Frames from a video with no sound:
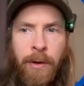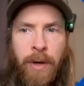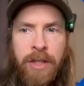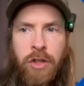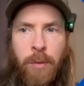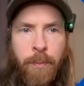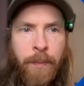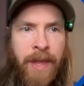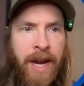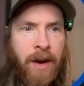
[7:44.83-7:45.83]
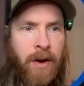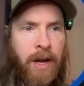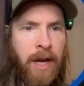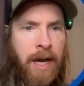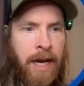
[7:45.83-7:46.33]
Great job there.
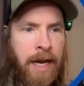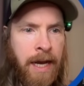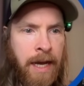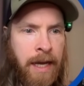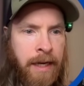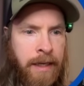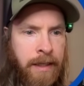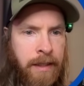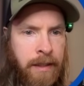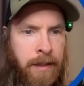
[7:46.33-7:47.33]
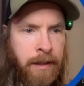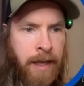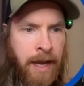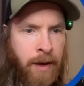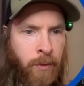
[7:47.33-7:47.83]
And
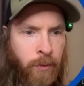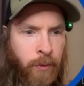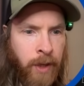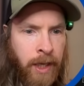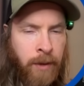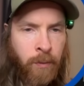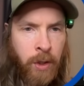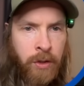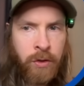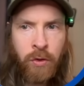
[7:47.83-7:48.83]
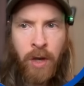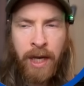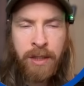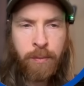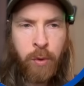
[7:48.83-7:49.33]
now we want to
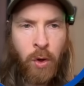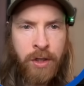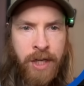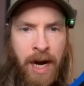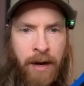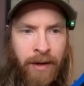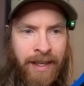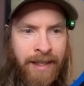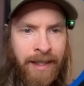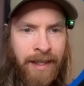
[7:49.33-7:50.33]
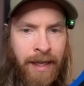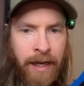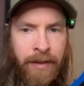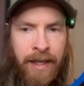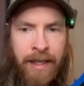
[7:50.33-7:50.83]
export our key,
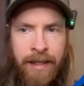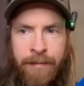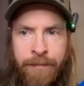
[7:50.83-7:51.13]
I think.